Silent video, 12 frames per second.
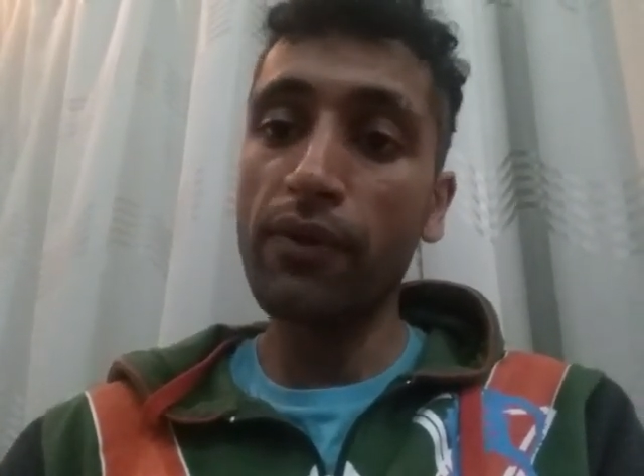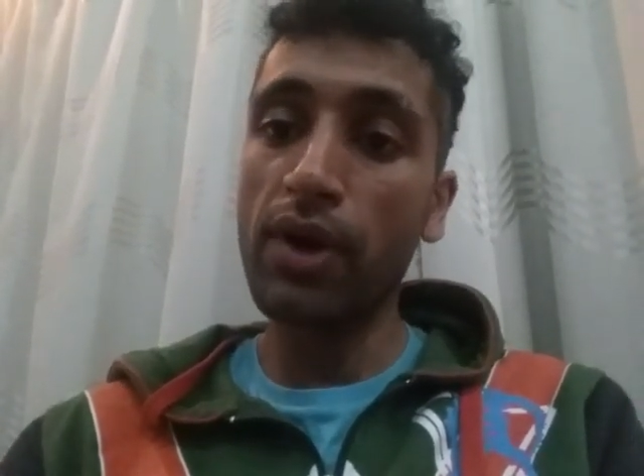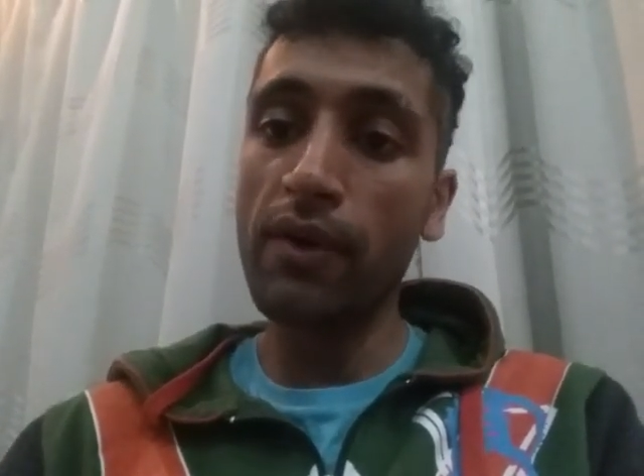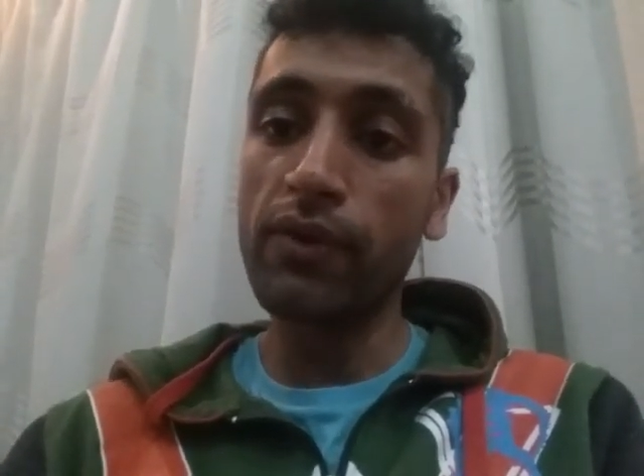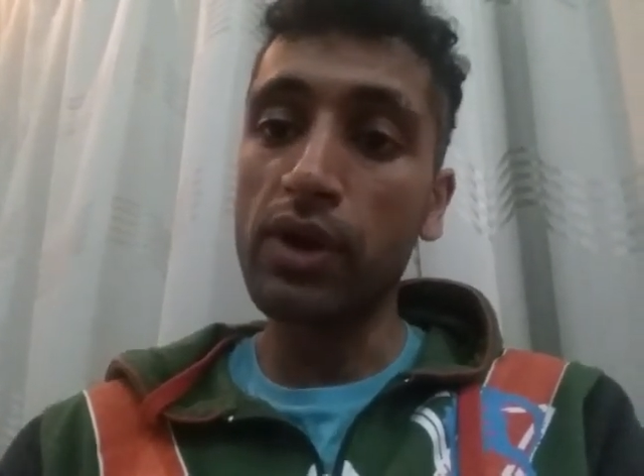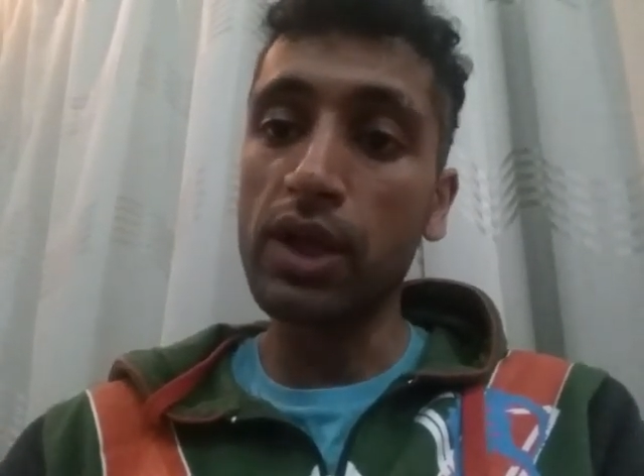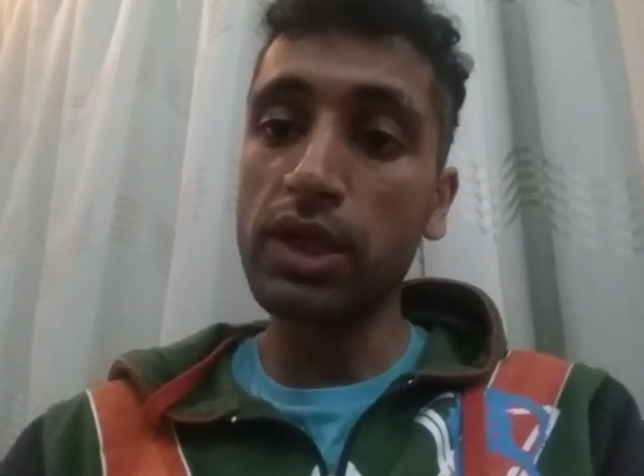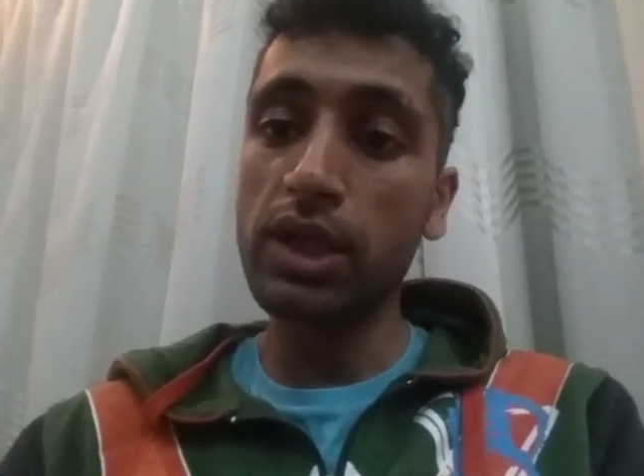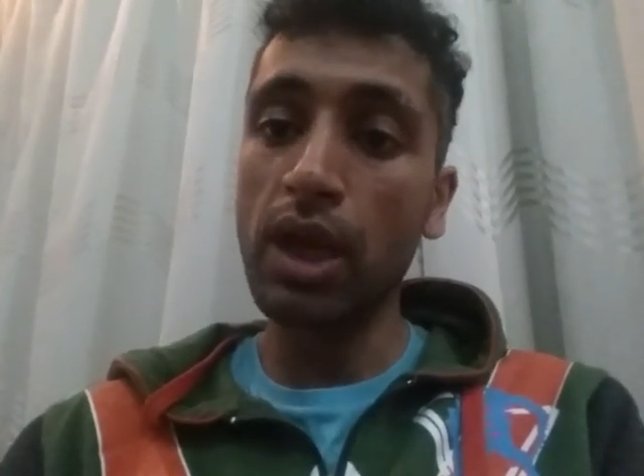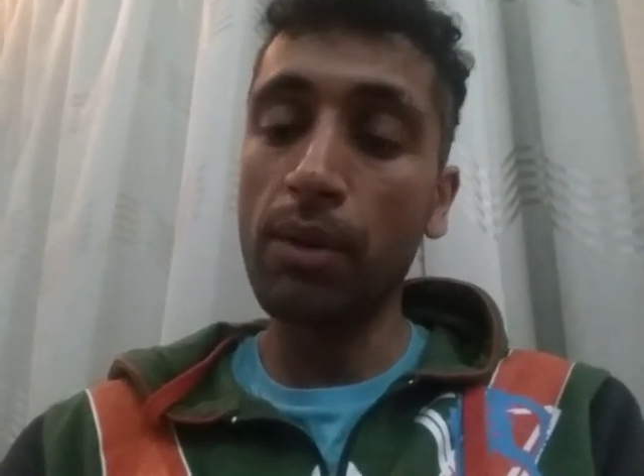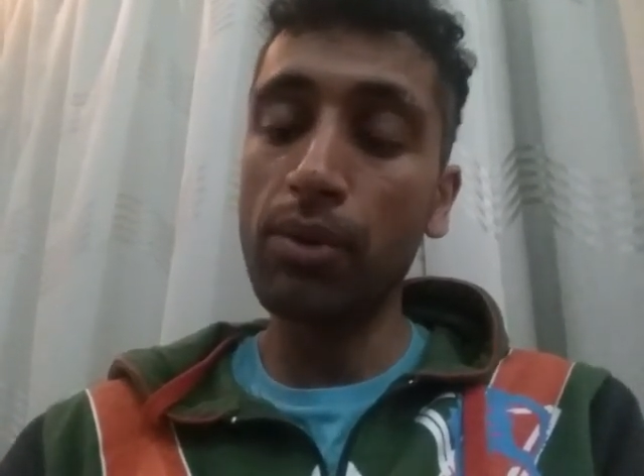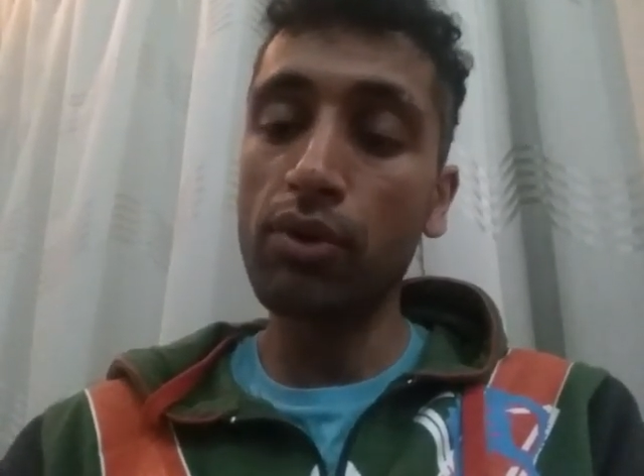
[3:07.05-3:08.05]
forever. It's
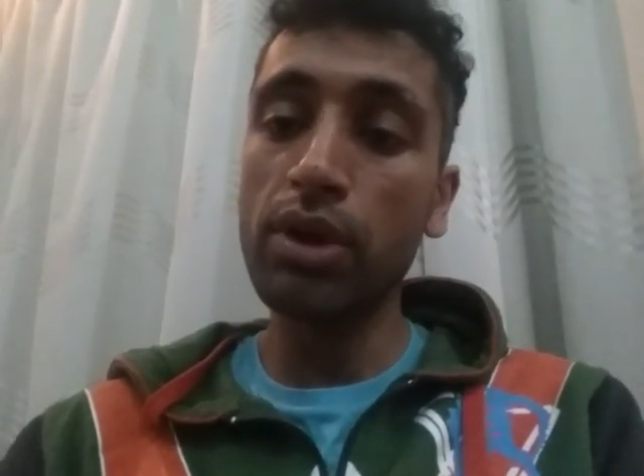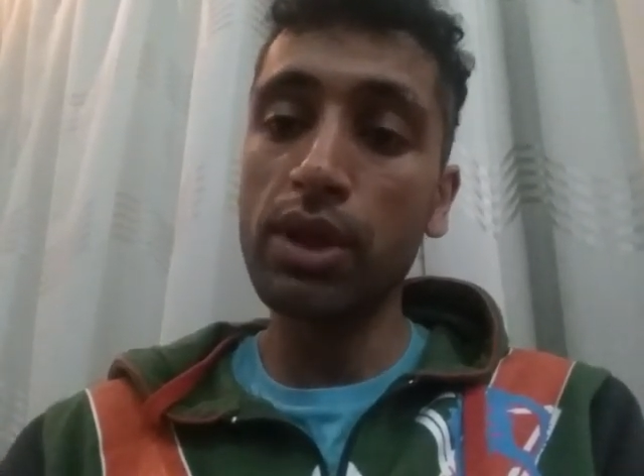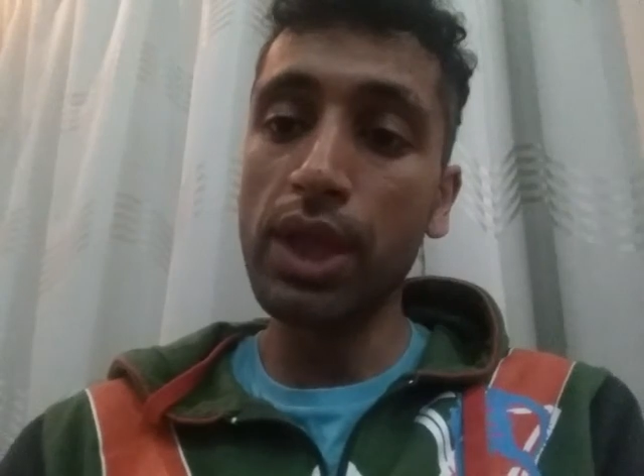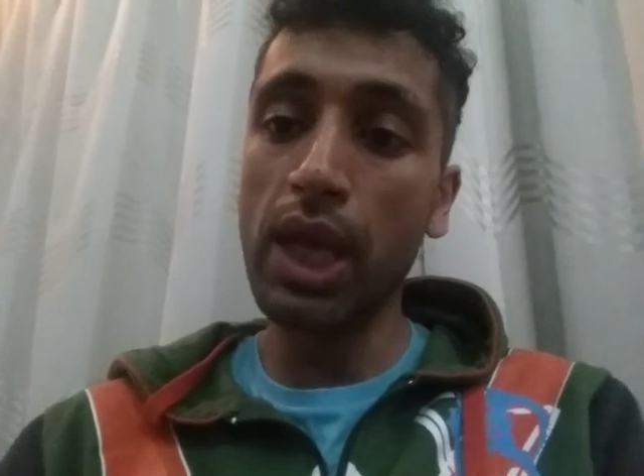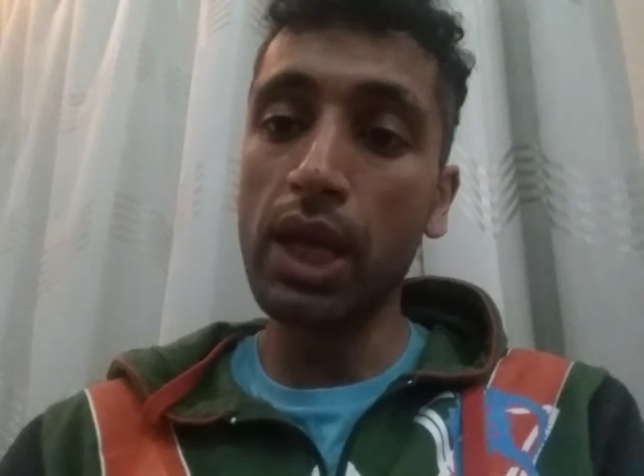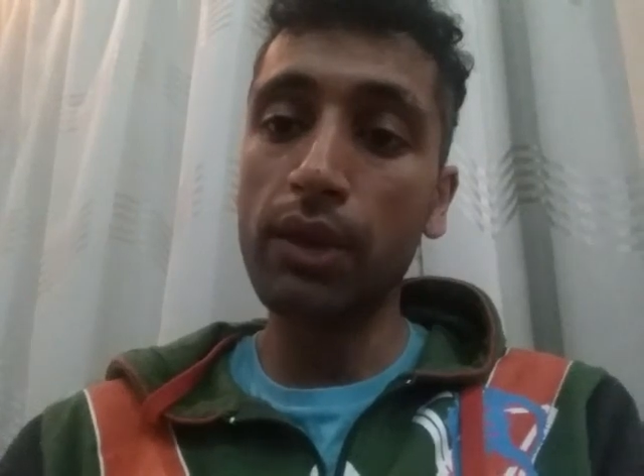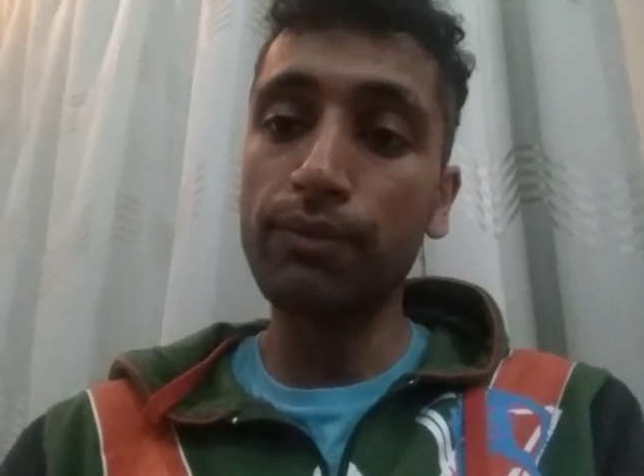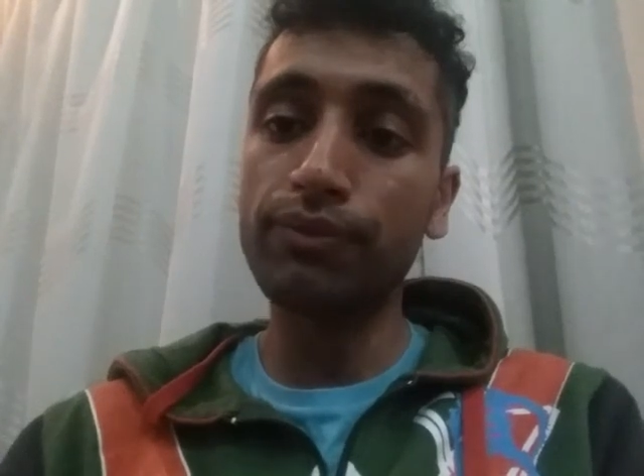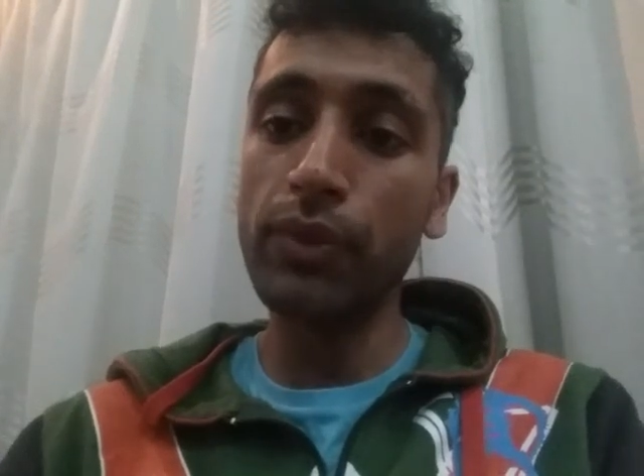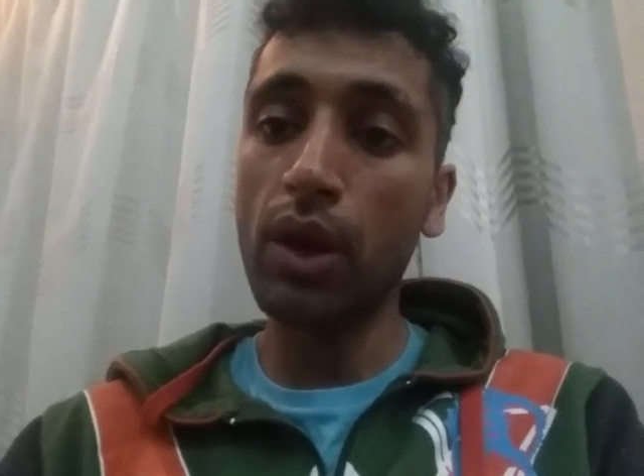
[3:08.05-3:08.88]
a temporary thing.